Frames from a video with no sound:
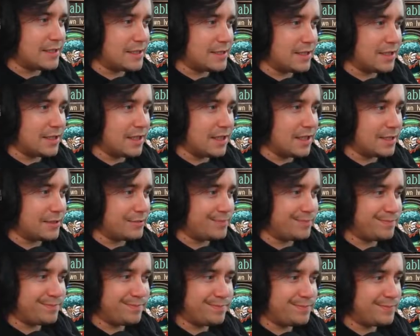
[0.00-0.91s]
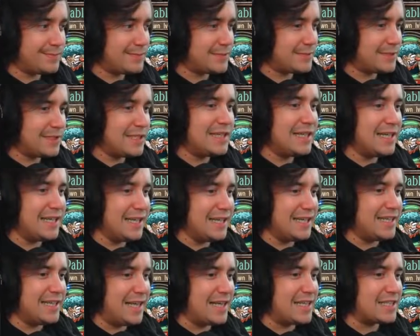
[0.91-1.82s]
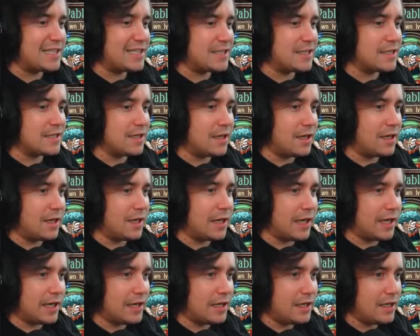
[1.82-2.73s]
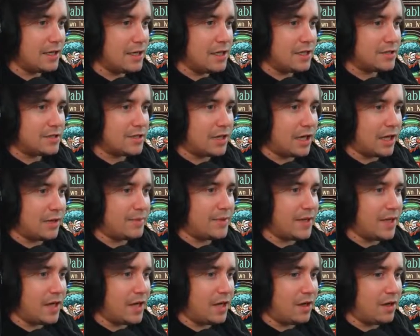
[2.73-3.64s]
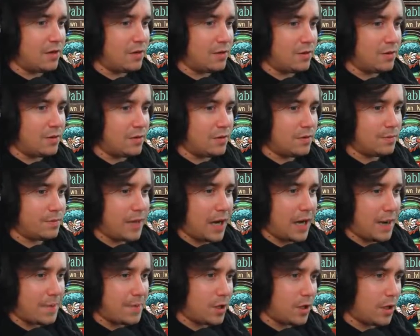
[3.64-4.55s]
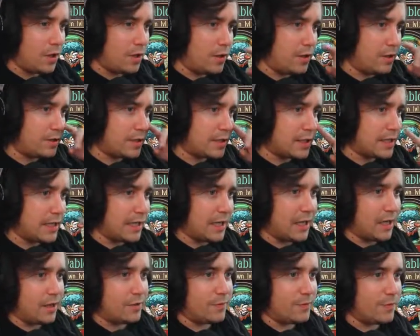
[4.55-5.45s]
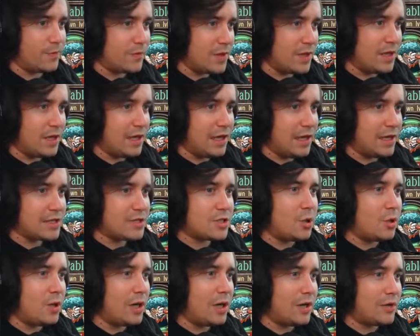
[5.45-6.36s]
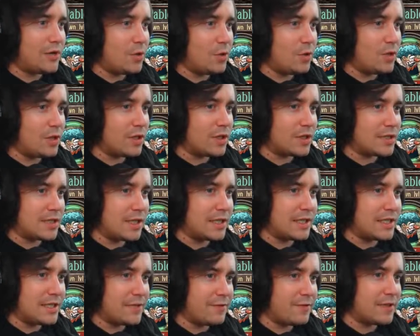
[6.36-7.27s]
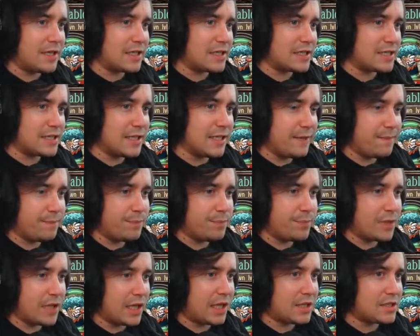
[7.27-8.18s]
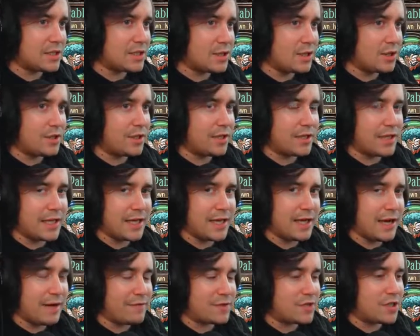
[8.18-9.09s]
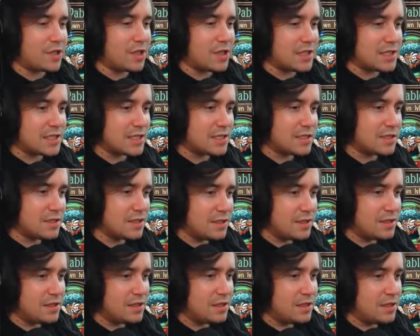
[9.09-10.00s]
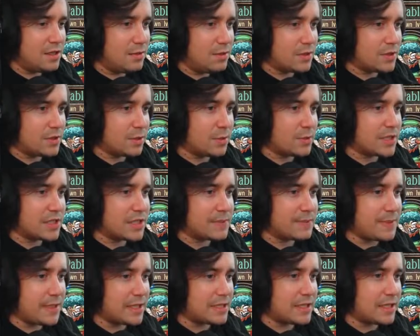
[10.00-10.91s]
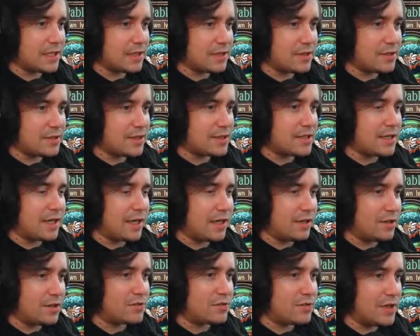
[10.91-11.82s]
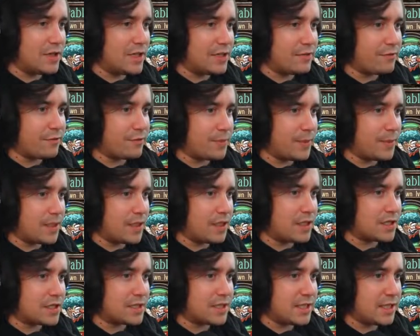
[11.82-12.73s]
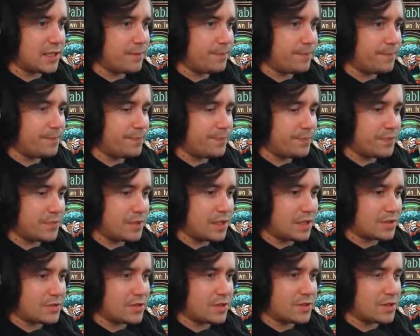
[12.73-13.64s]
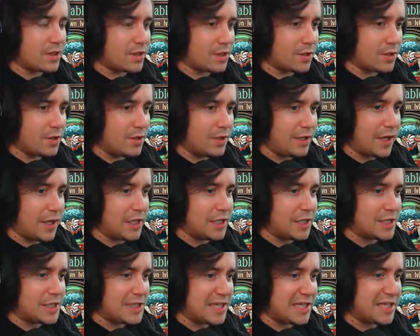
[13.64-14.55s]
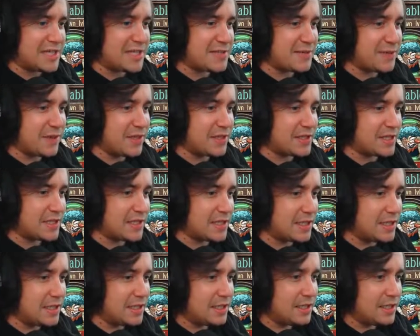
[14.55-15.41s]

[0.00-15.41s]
to die. He needs to die. So I am now Pablo the clown. It's cool how they all look slightly different. Actually, they actually look like their avatars, which I wasn't expecting, because this clown looks really different from my last clown. That's why I was like, who the hell is this, when I looked at it.